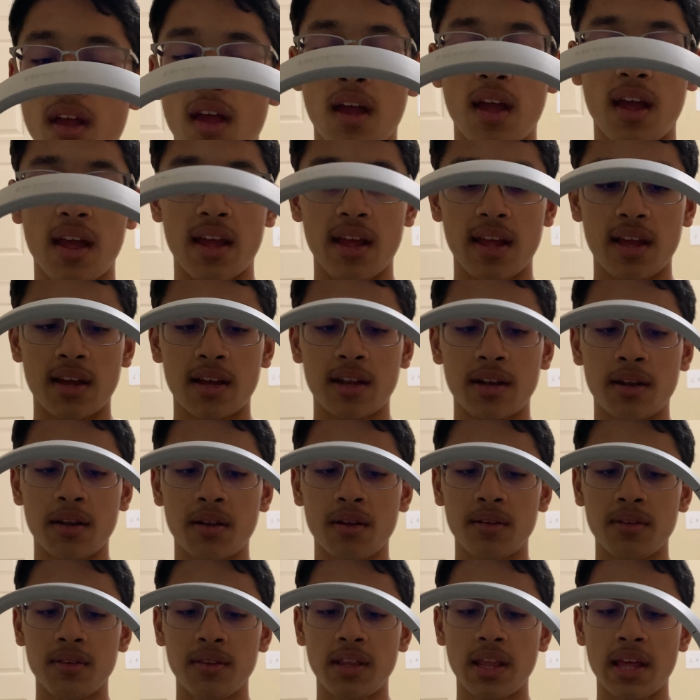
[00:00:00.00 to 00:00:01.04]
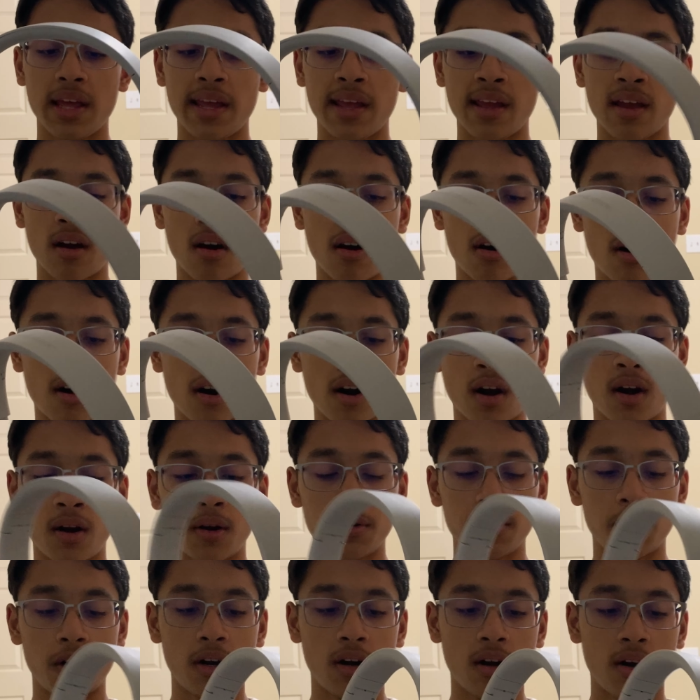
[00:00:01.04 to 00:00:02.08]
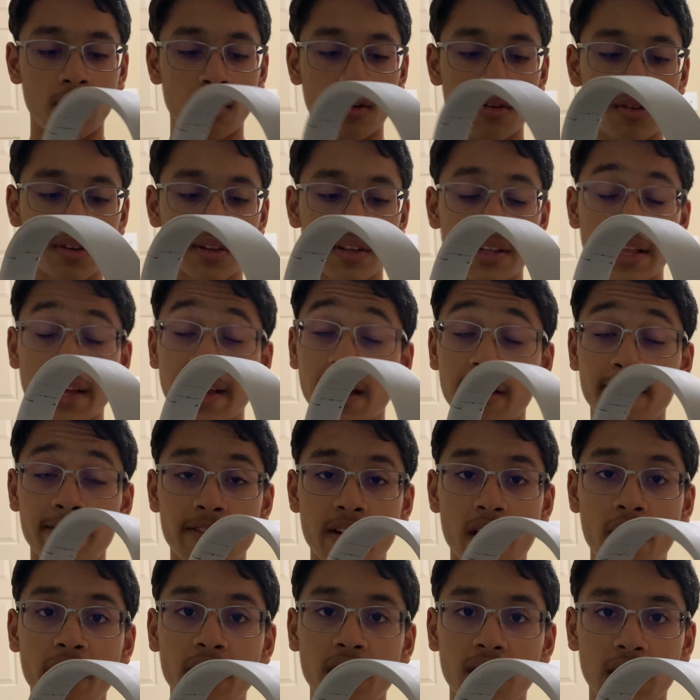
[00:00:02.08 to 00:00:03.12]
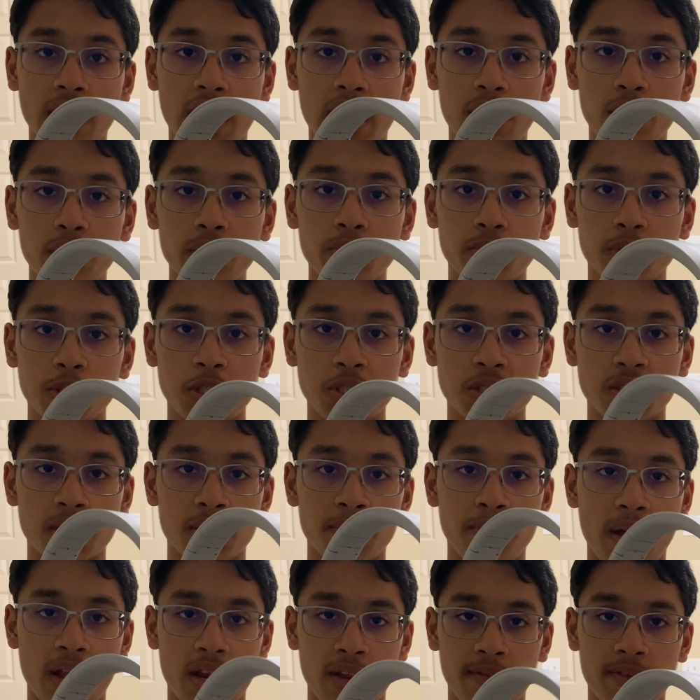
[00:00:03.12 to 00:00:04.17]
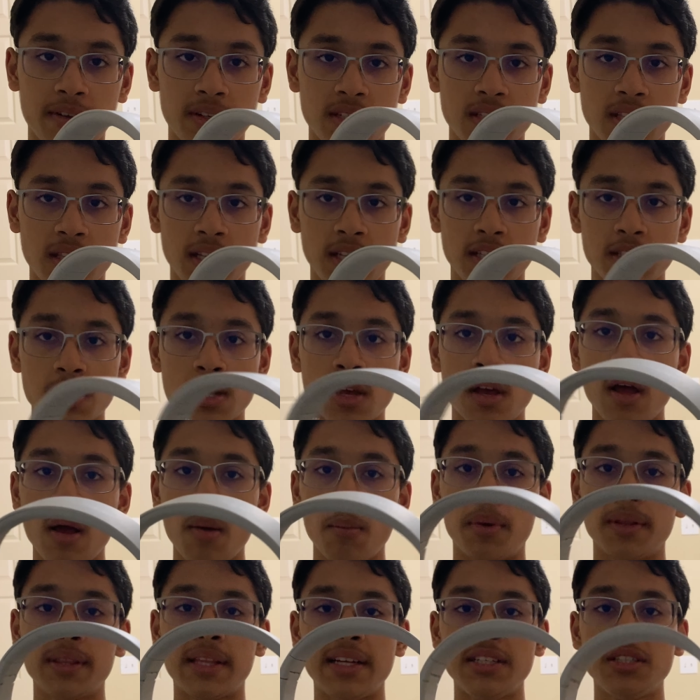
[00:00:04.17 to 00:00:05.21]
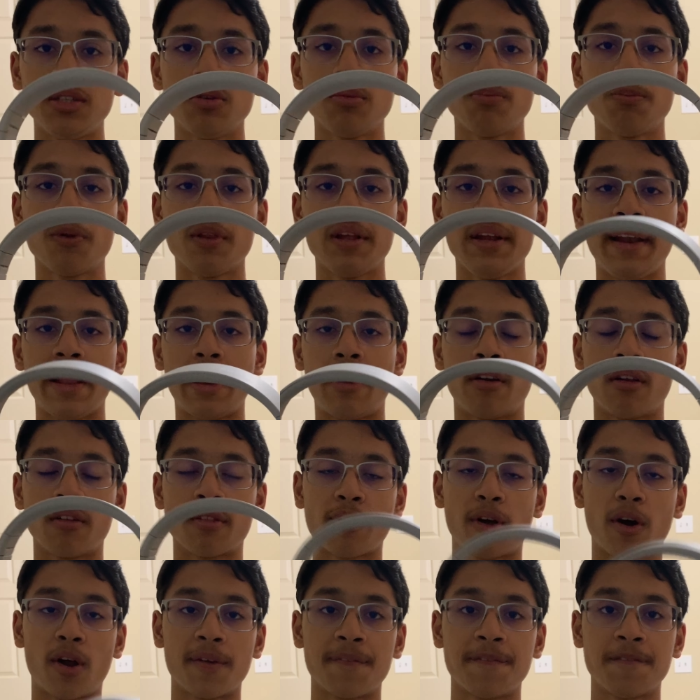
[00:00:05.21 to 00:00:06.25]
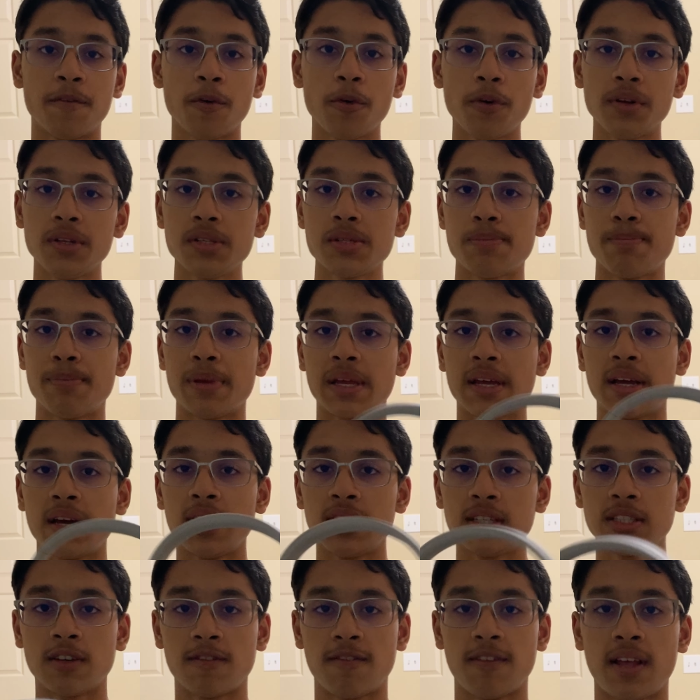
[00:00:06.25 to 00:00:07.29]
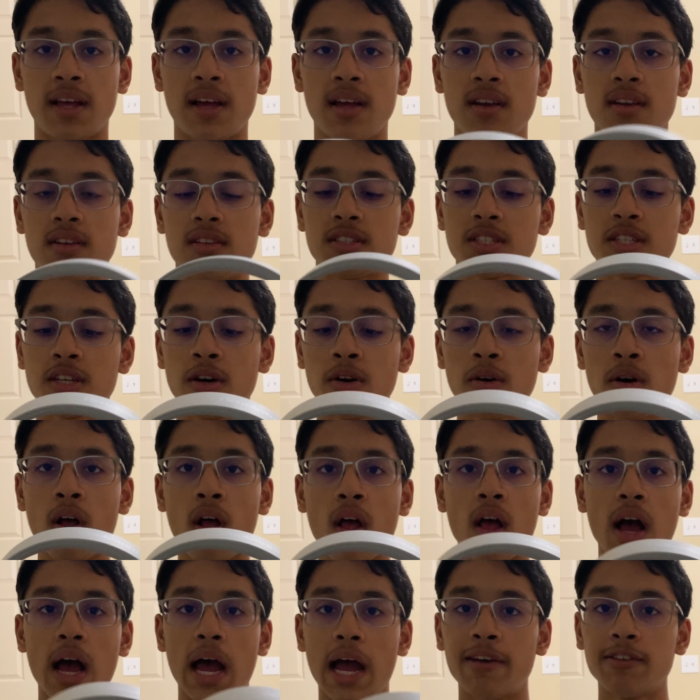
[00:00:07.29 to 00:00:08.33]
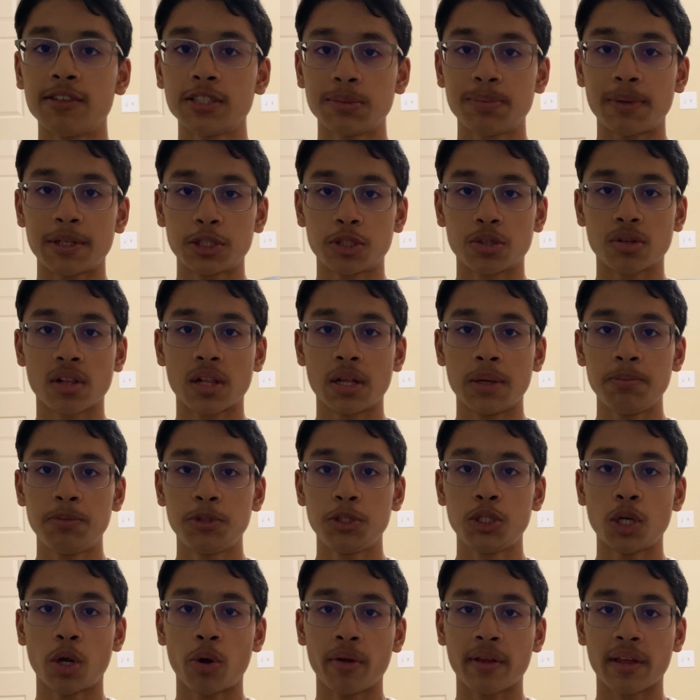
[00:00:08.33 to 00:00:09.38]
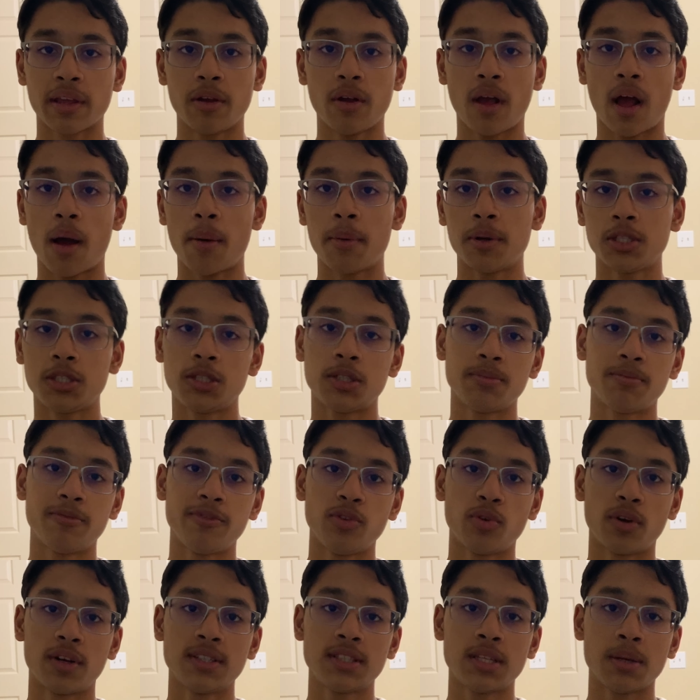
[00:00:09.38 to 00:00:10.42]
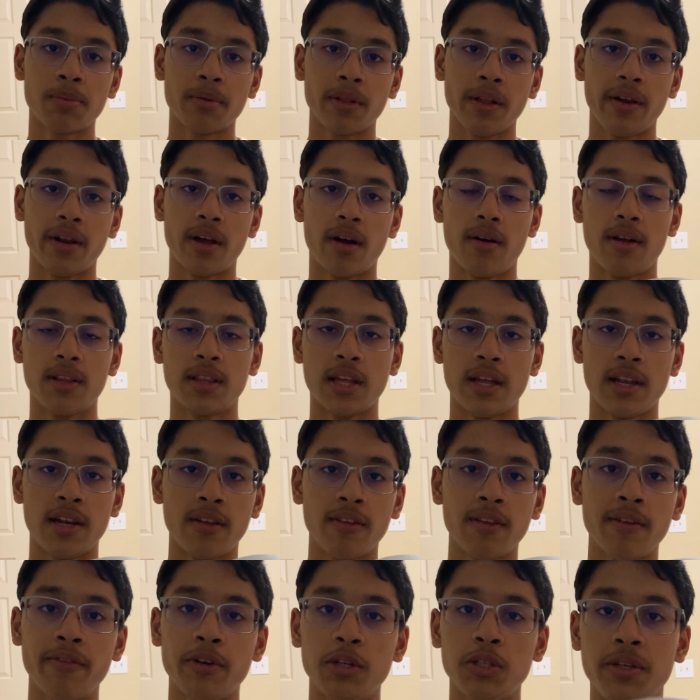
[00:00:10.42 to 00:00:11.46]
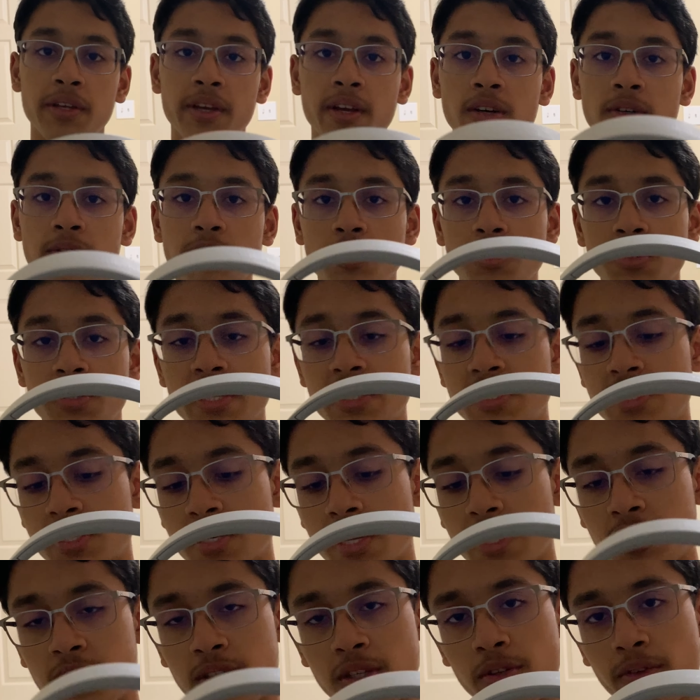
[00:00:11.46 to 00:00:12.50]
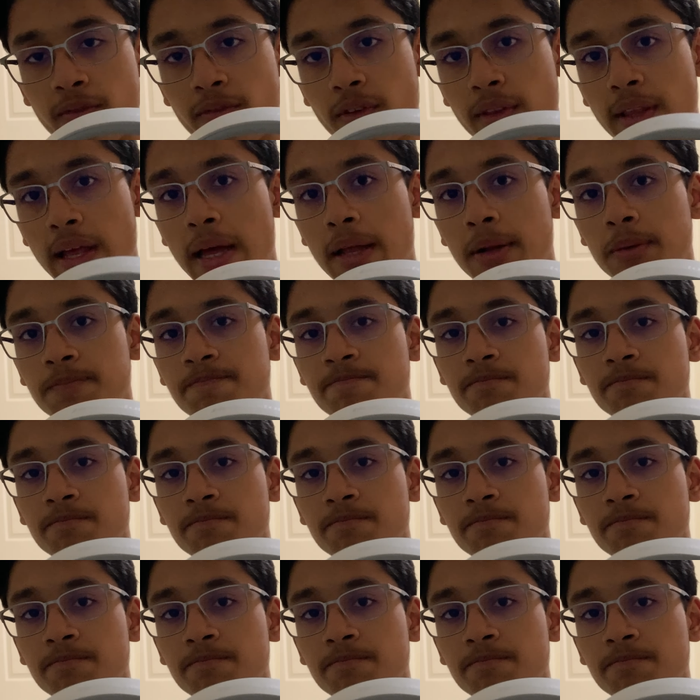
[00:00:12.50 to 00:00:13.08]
And they get very loud, which is a benefit to these, but they do bleed out a lot of noise because of that. So I have a special clip showing you how much noise they bleed out at the end of the video, so stay tuned for that.